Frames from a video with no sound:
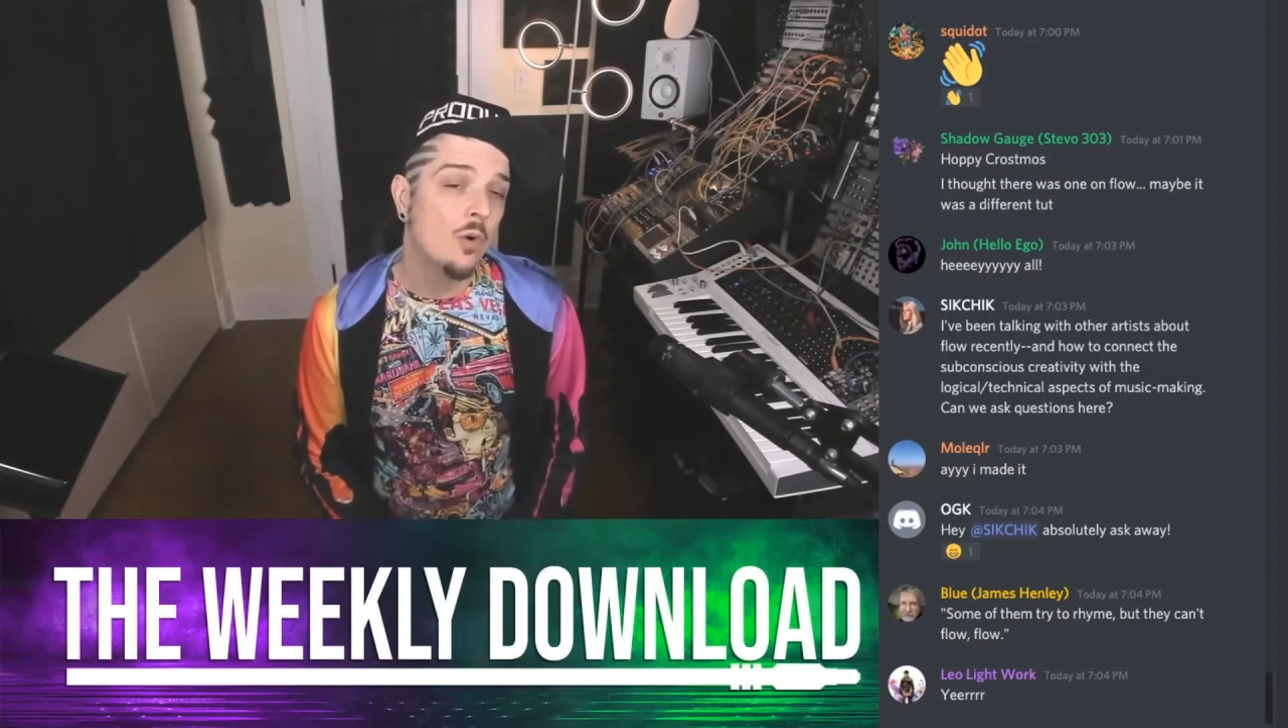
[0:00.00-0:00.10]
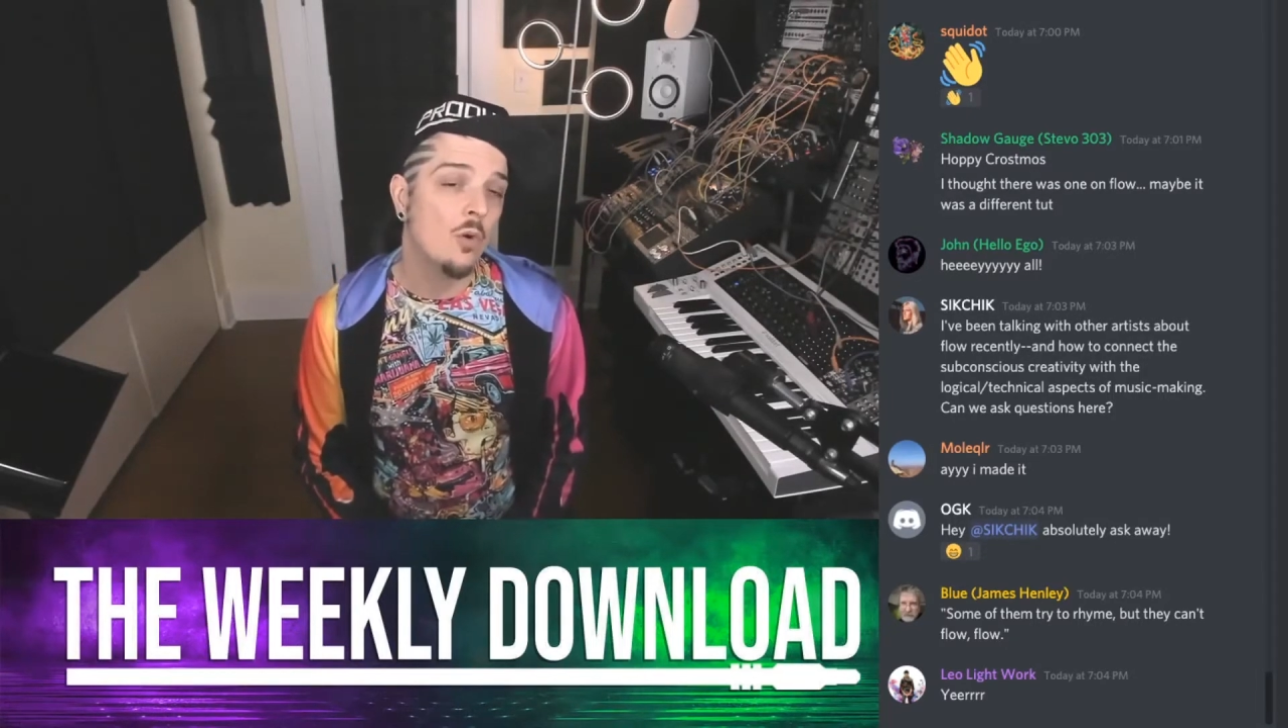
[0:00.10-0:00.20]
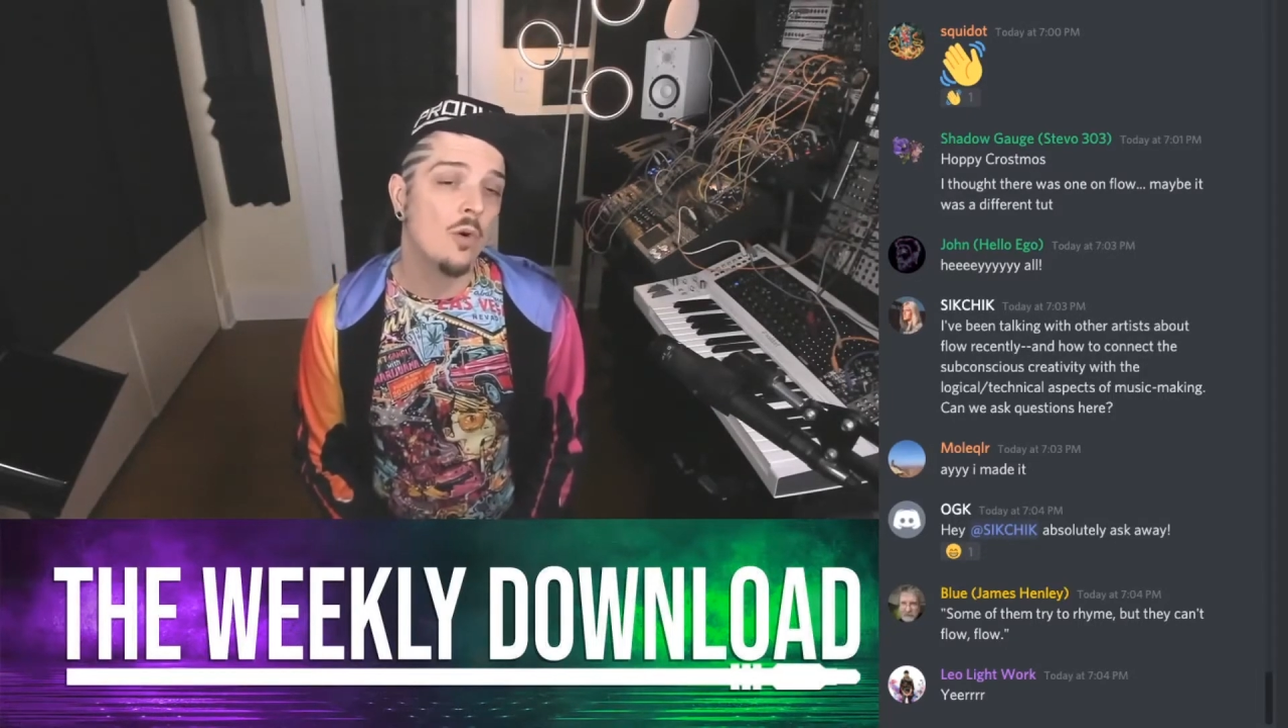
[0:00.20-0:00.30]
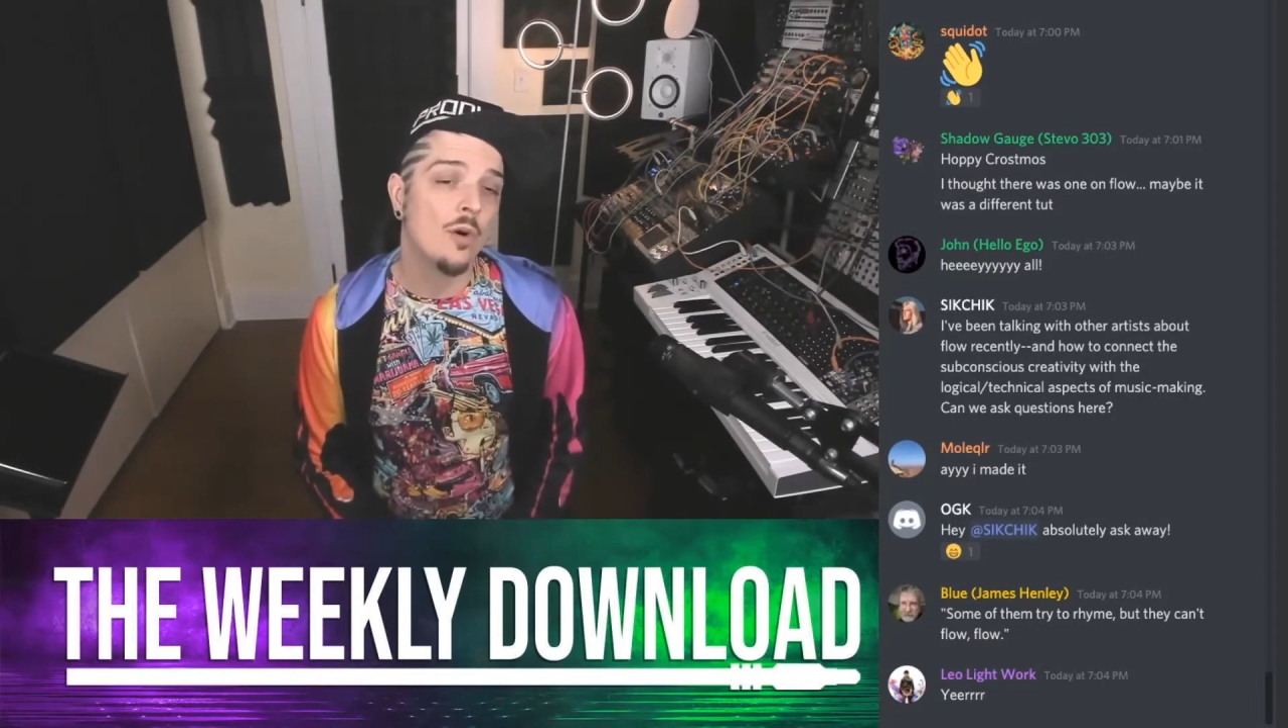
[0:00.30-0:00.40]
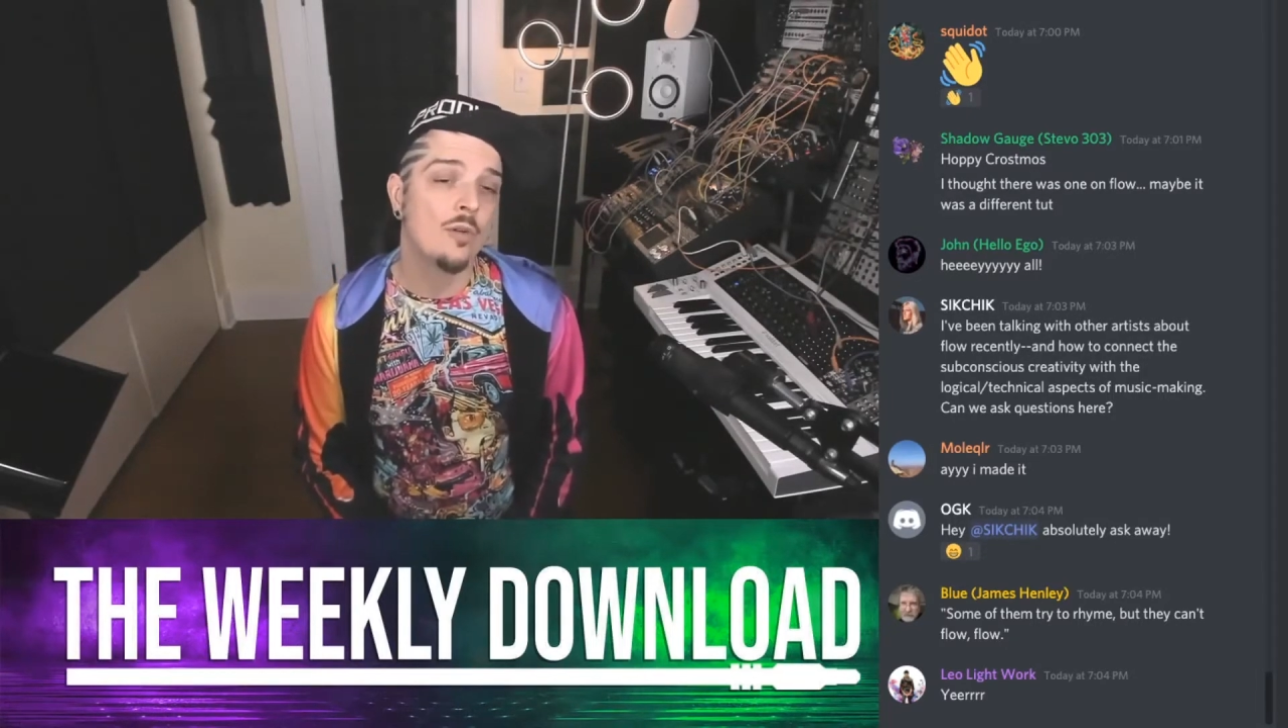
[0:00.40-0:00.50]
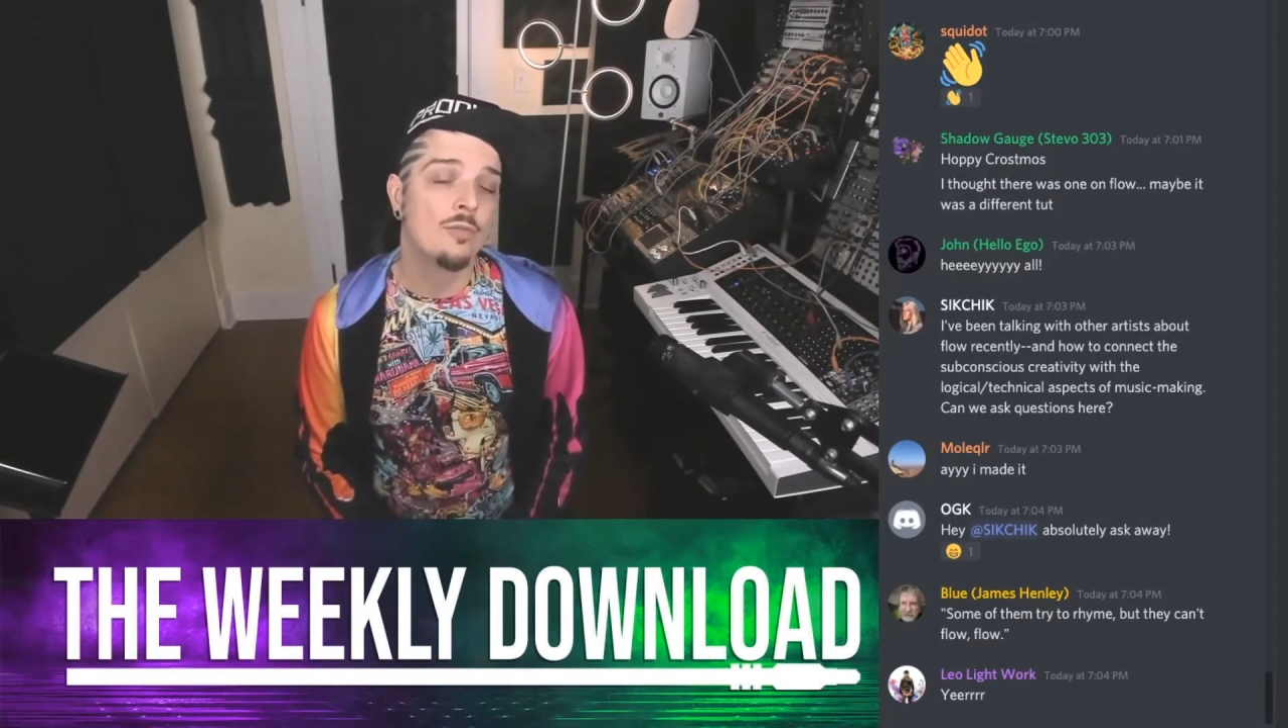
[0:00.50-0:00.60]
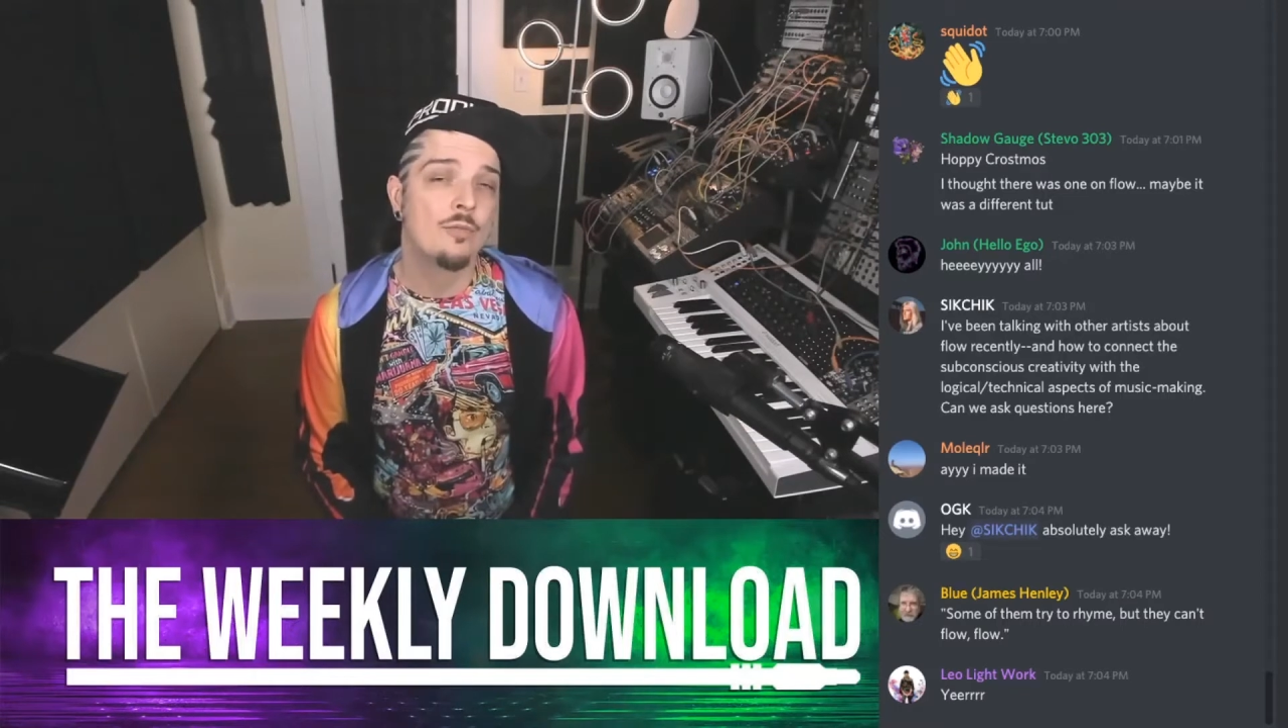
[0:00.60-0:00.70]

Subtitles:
or